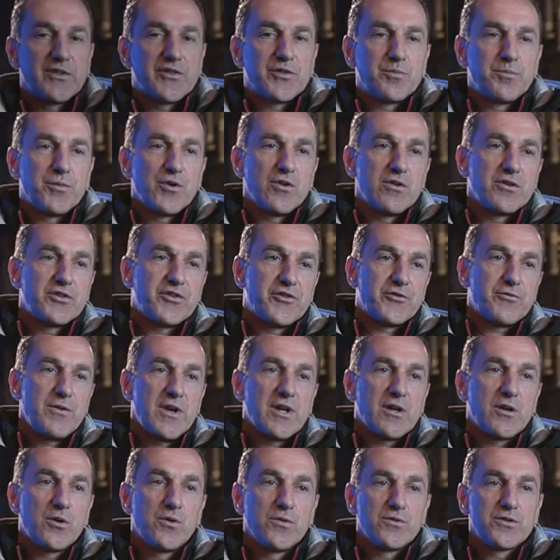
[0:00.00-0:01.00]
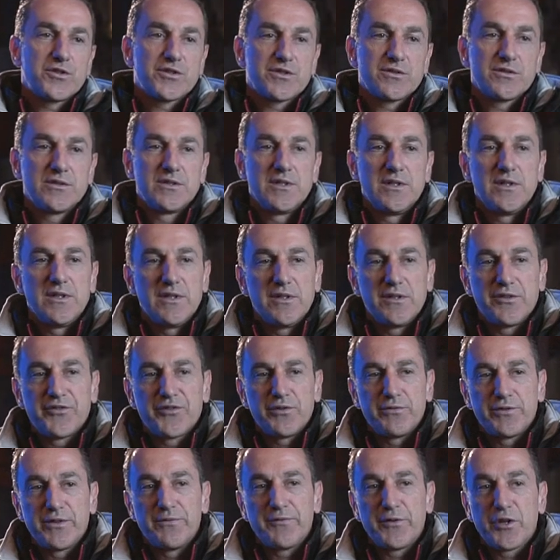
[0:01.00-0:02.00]
Sports Strength Coach uh,
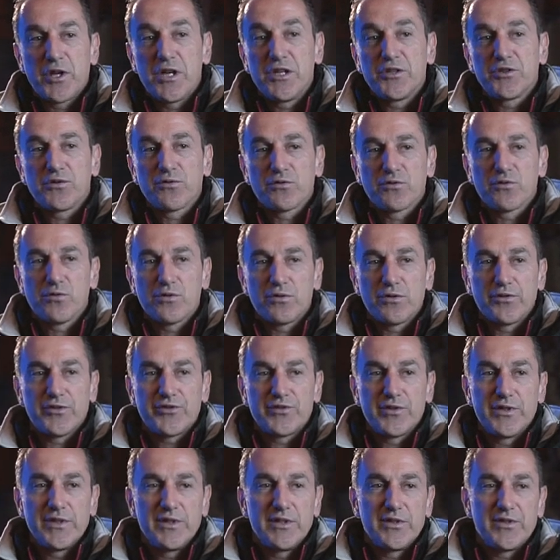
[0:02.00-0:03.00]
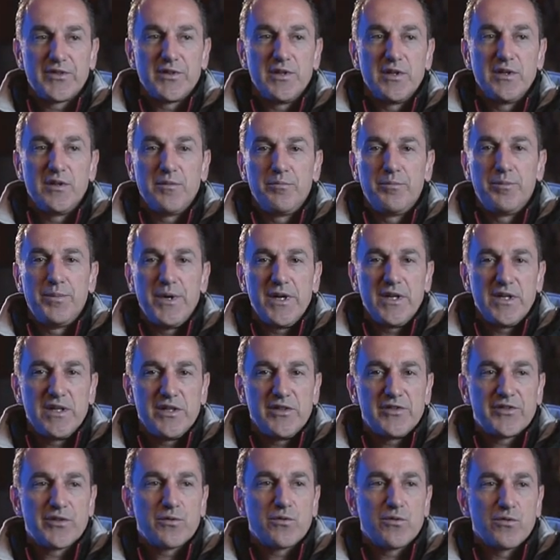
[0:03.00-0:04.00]
certification course is the
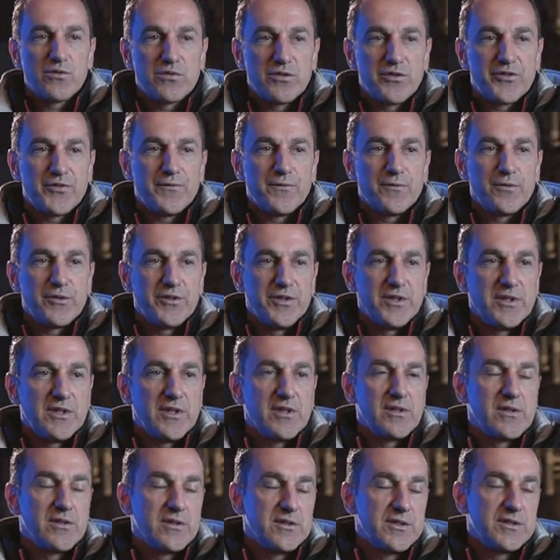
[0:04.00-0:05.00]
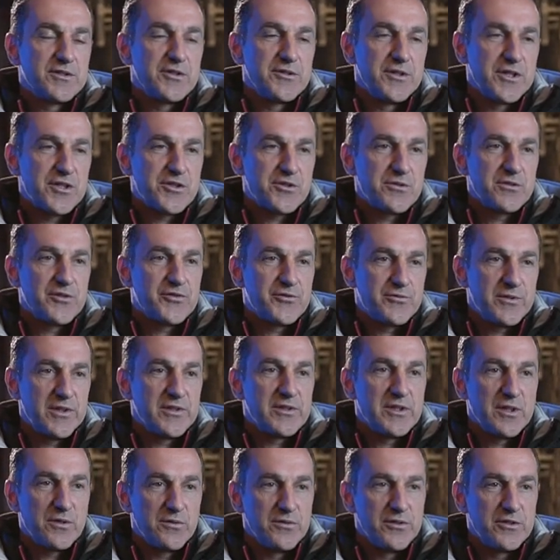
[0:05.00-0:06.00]
base course for the International
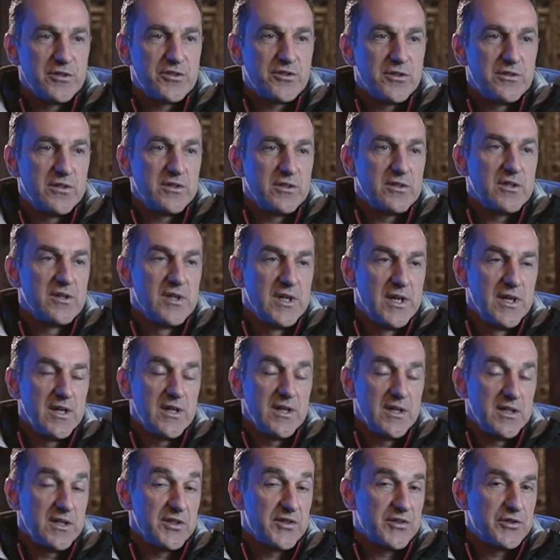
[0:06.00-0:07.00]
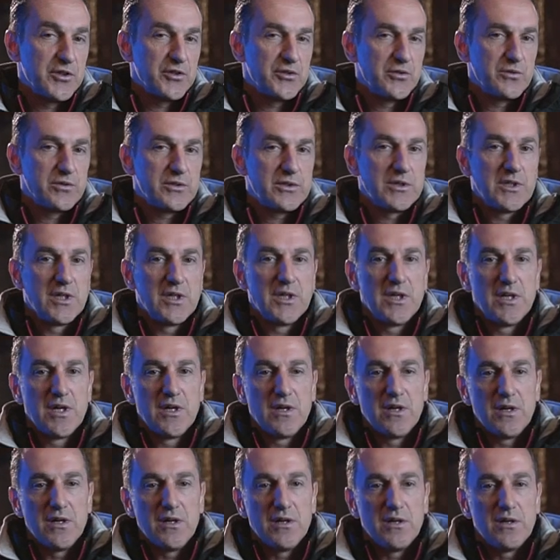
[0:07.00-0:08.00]
Strength and Conditioning Institute.
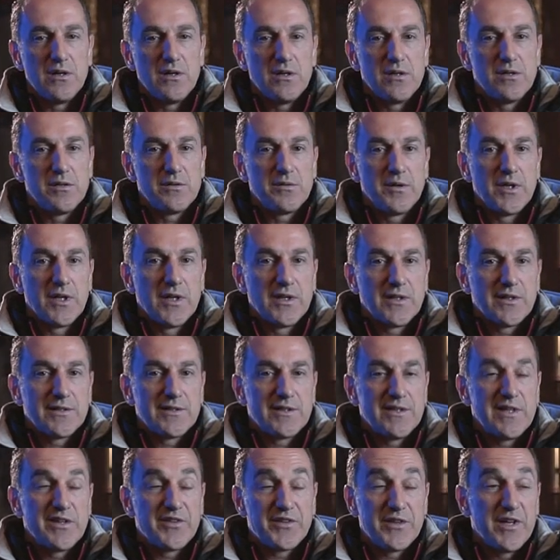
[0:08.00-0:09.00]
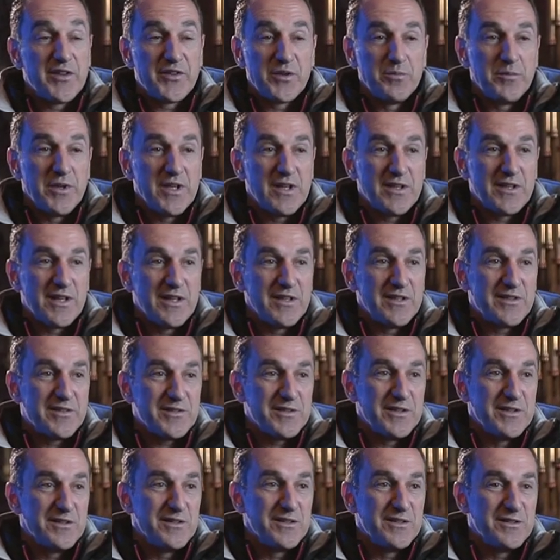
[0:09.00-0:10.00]
Uh, this doesn't mean that it's
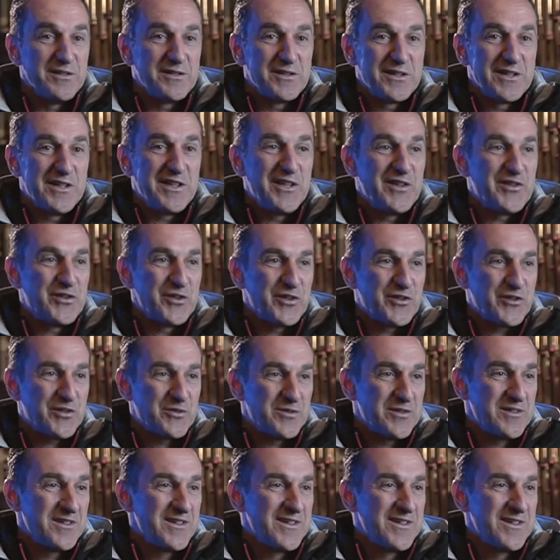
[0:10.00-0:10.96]
the easiest